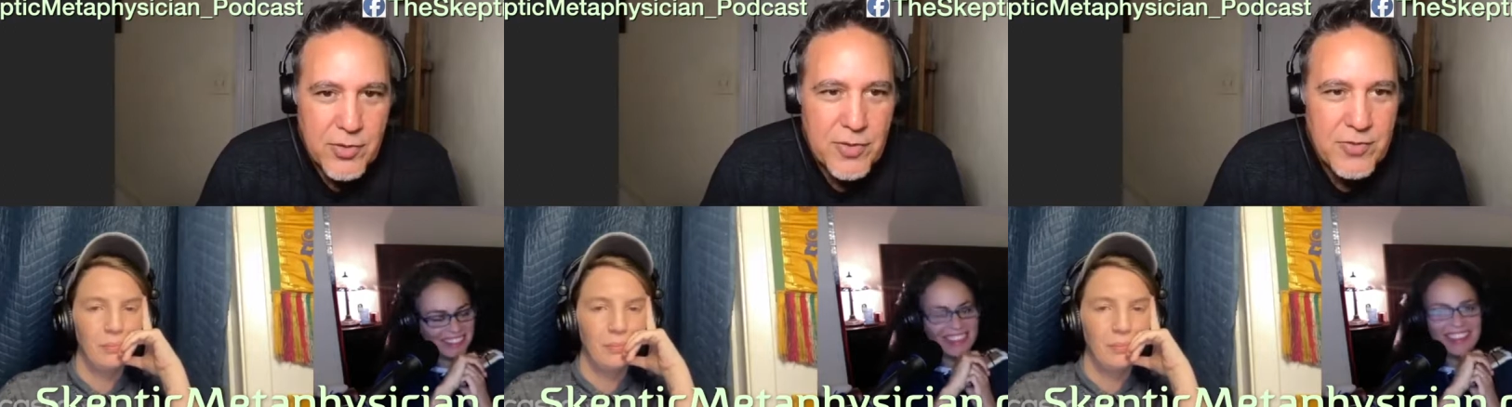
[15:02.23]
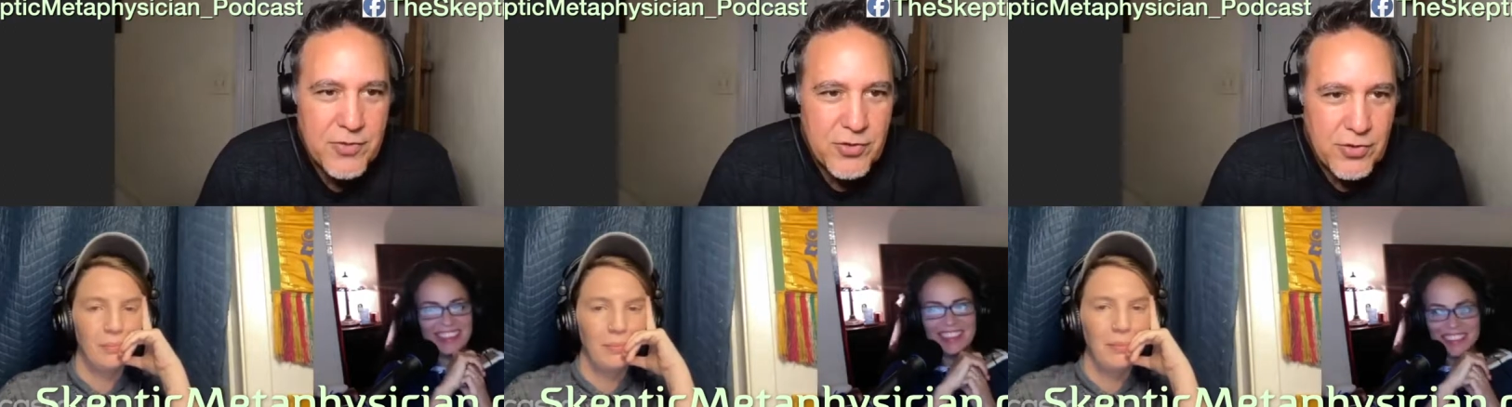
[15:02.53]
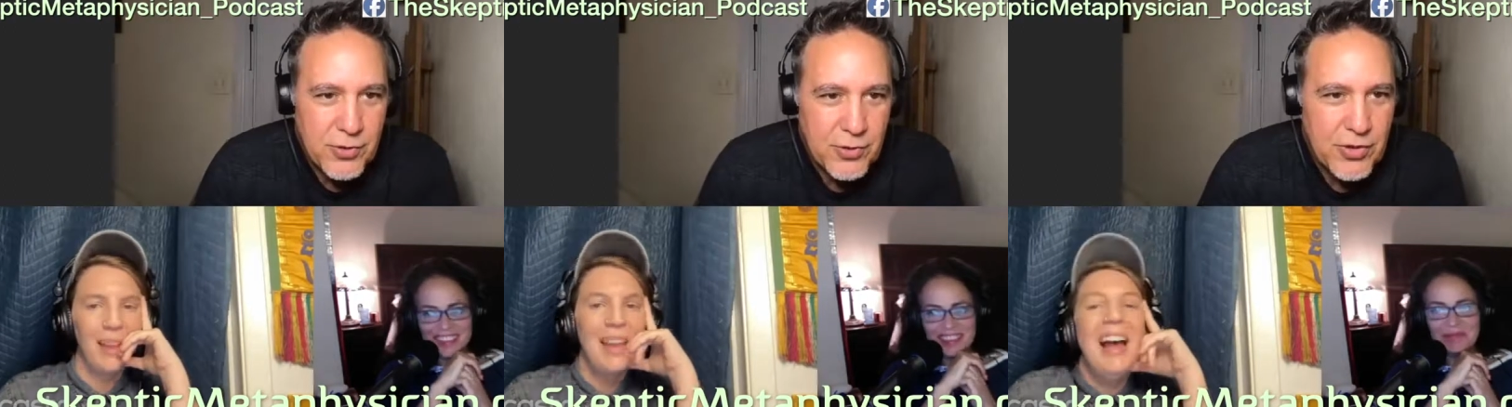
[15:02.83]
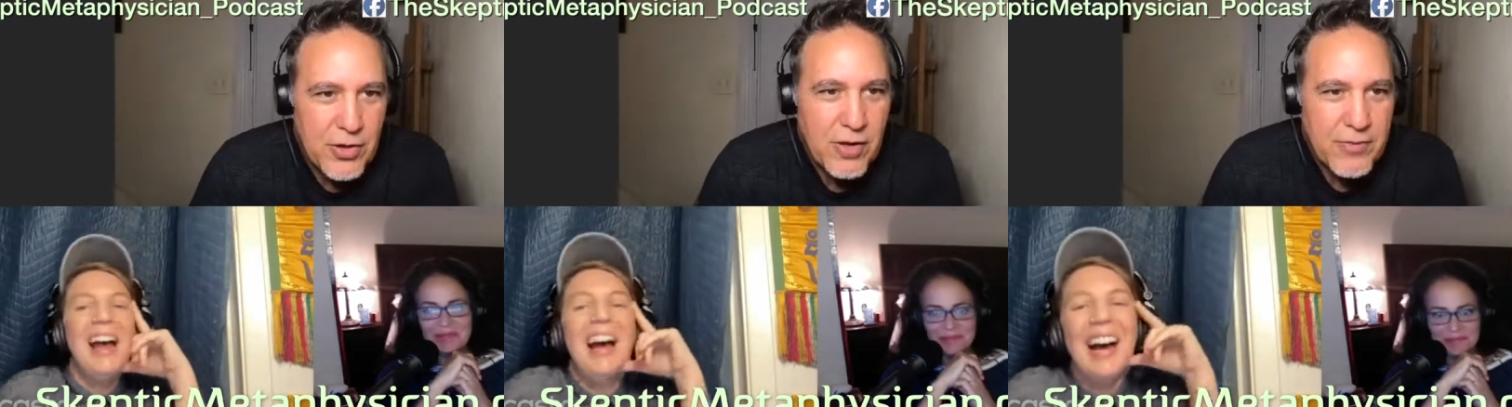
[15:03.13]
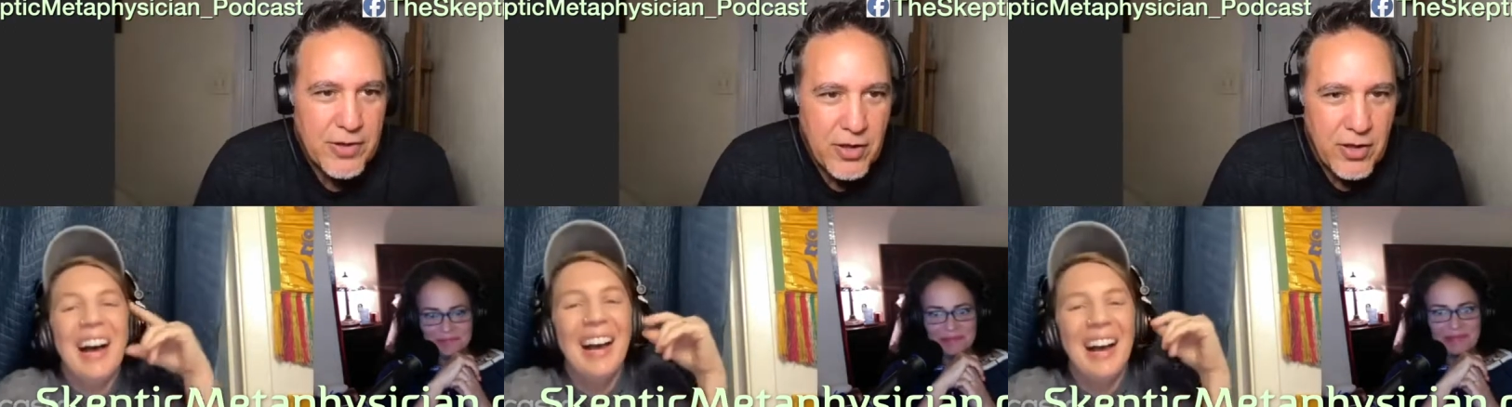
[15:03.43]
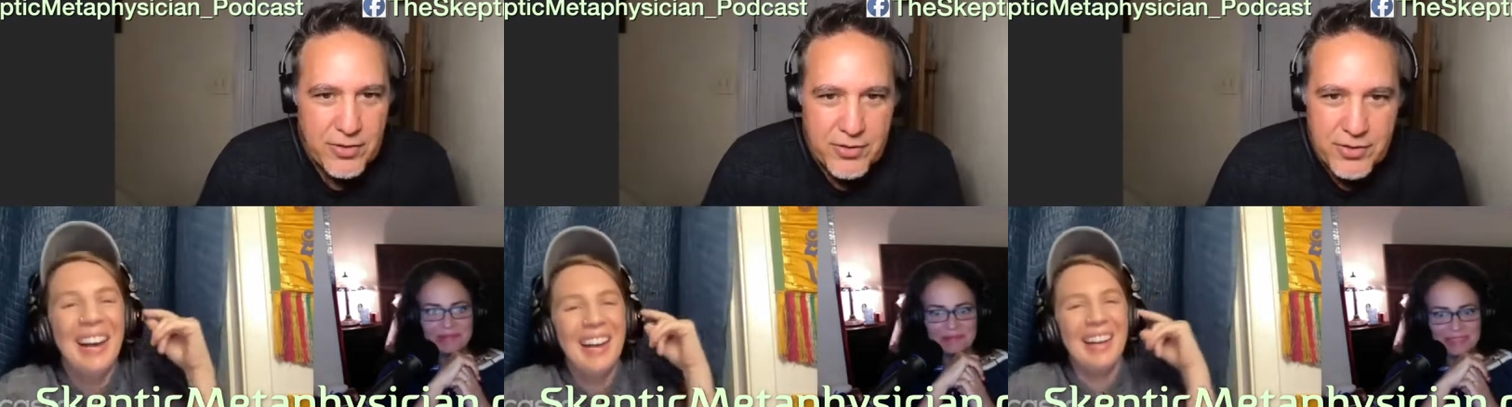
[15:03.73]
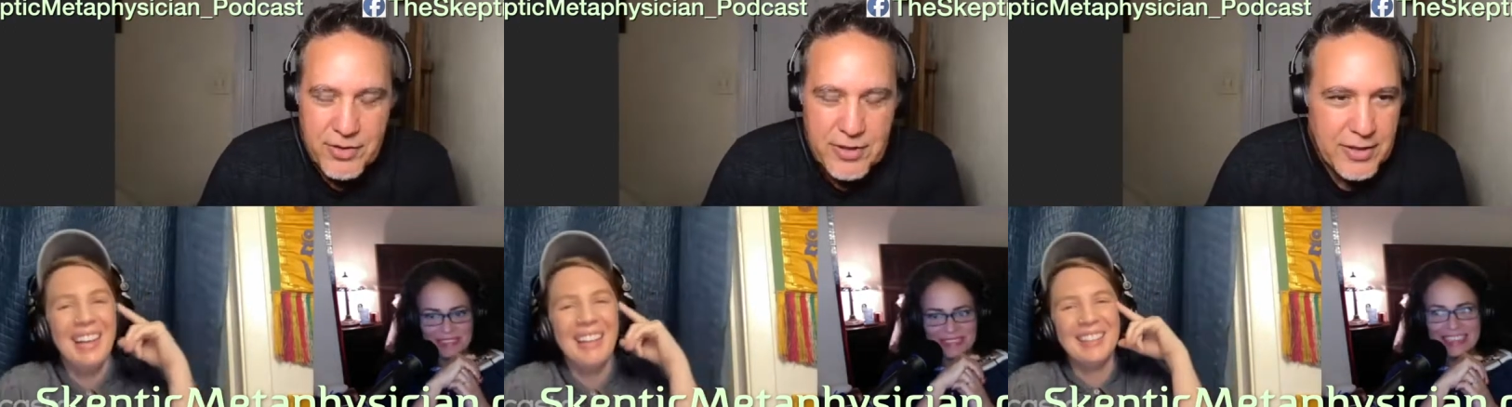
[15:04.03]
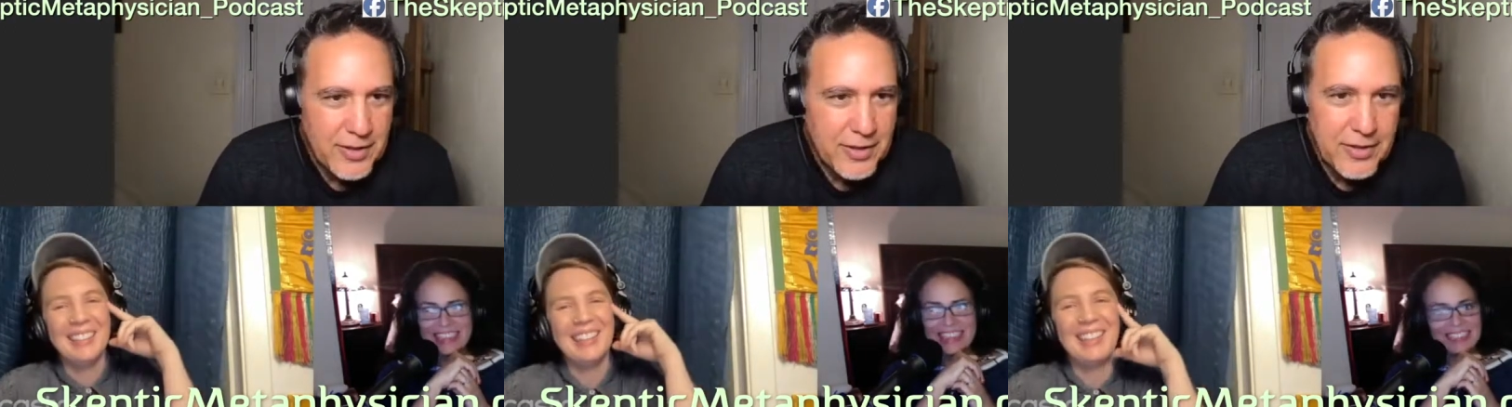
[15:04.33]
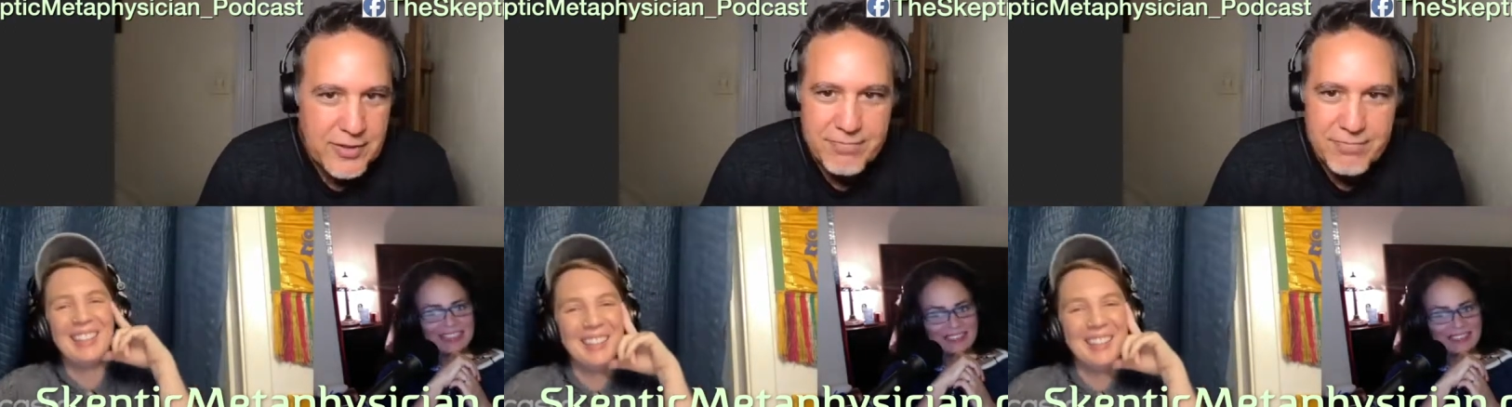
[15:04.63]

Speaker 1: interview we've turned it off and gone uh-uh